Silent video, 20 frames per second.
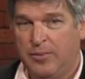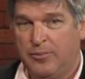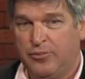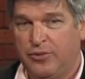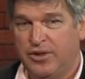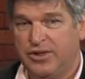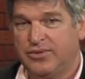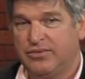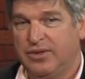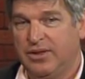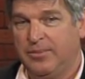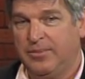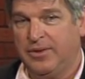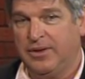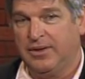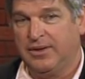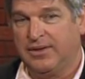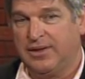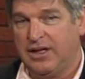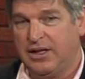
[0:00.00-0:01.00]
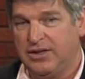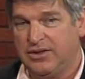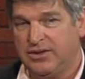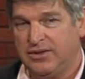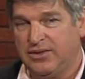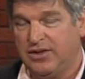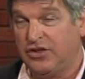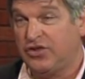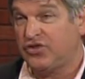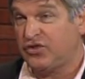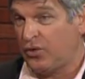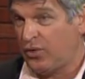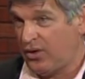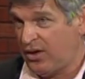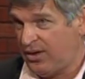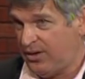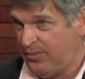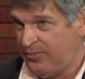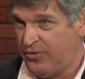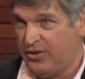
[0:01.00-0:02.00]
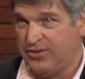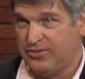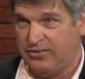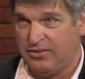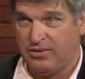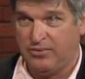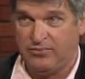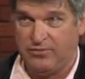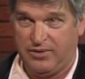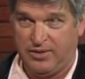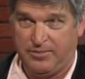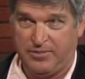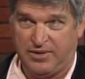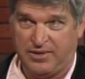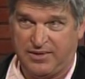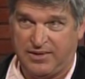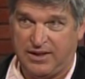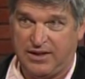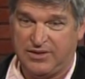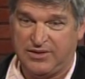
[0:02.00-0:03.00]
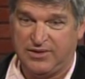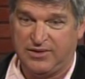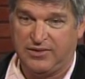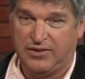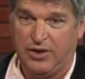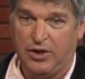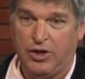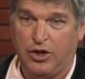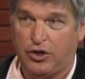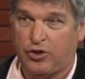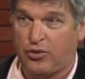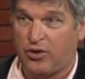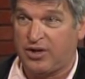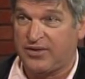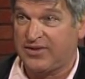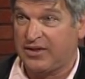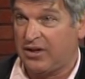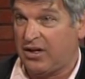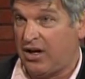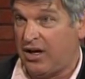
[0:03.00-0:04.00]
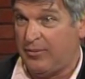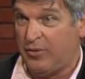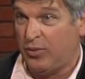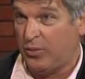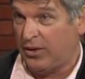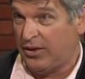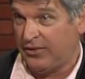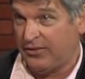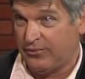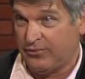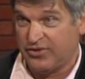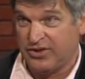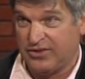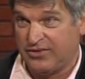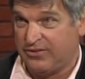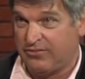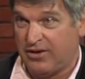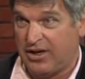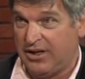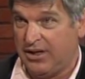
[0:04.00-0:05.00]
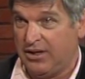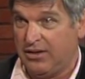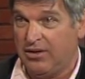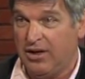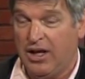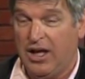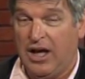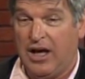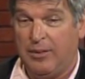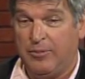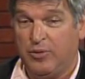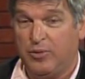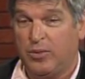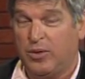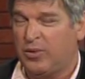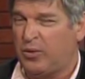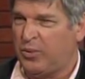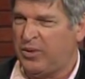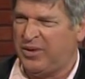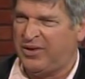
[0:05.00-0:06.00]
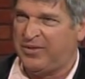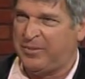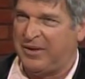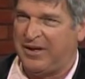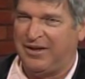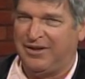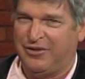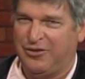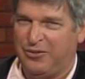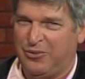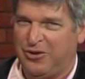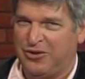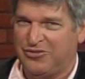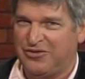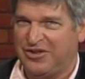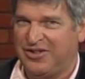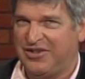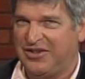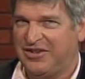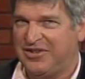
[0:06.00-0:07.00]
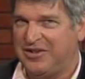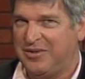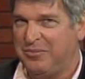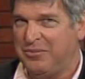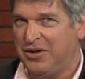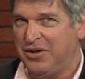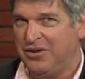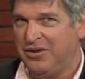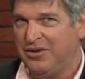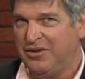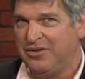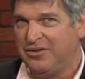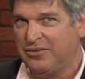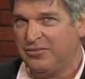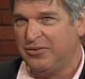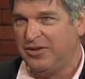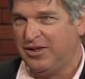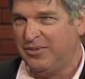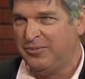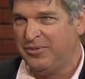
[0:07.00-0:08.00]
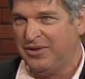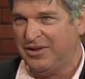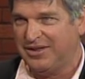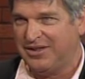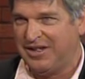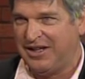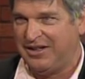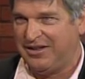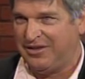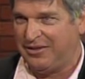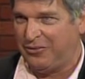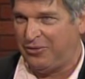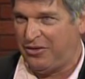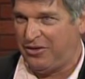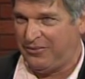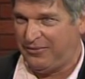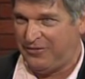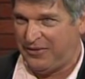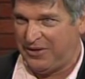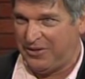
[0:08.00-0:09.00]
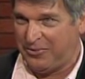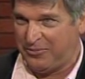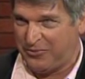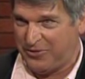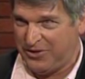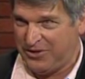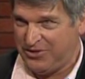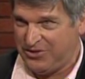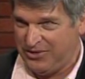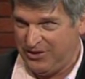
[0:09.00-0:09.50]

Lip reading: bridge rehabilitations, historic bridge rehabilitations across the Commonwealth, just right here. I mean, what are we spending? $260 million to rehabilitate the Longfellow Bridge?